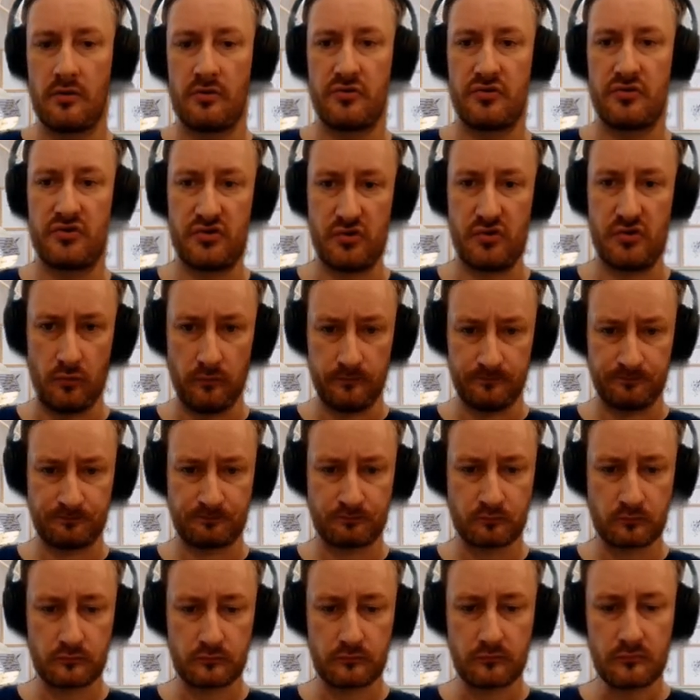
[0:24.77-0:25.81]
So
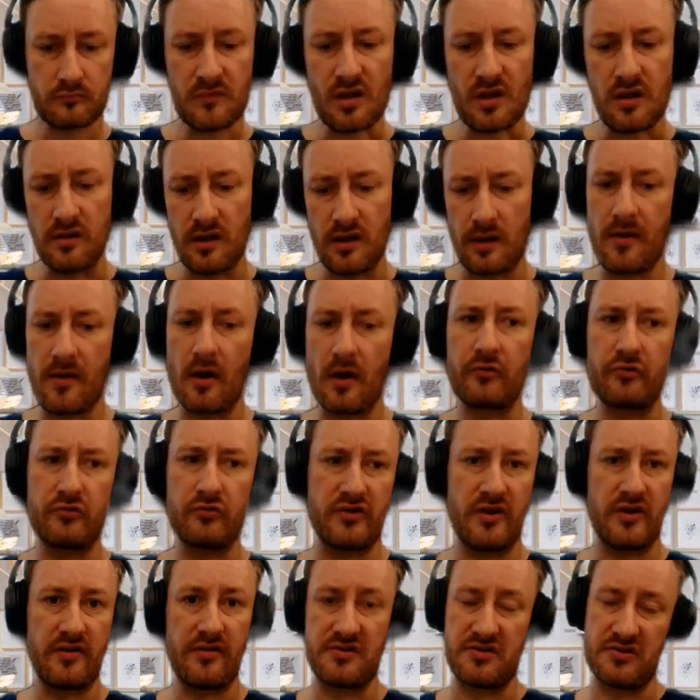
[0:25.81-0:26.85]
let me also
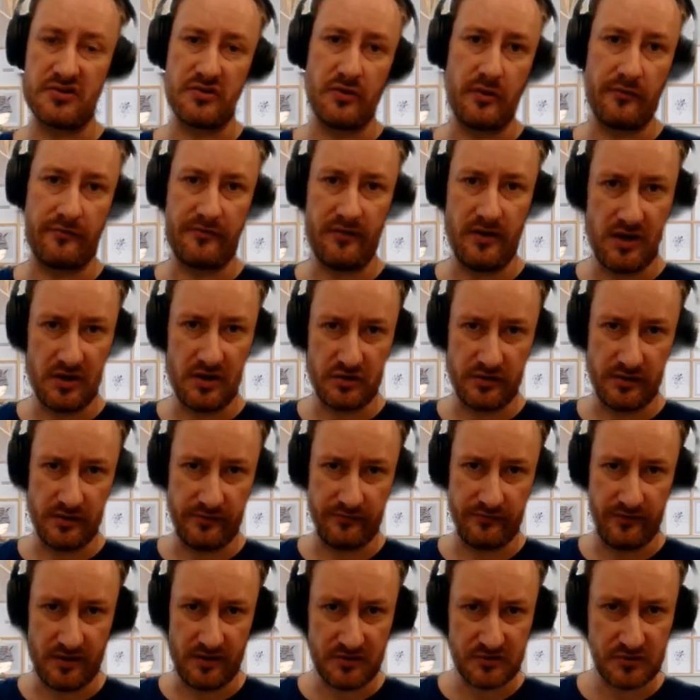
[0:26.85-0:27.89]
say this is not financial
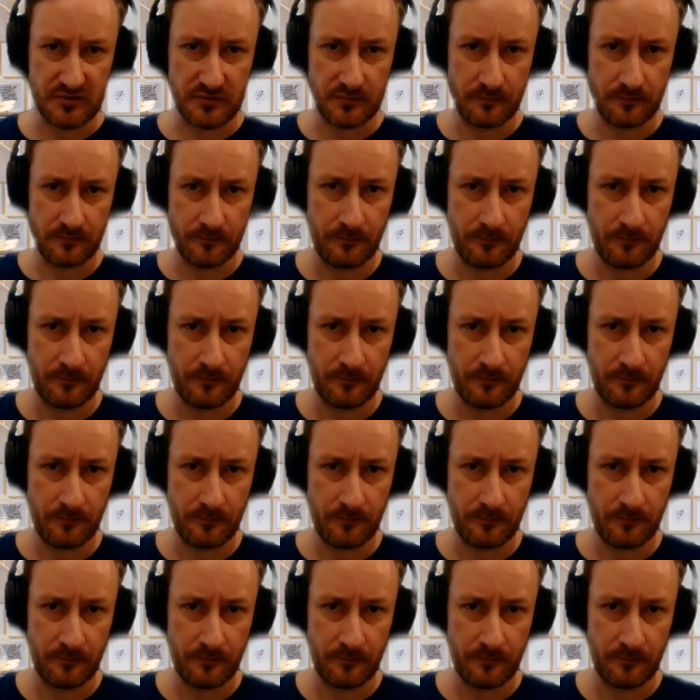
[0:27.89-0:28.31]
advice.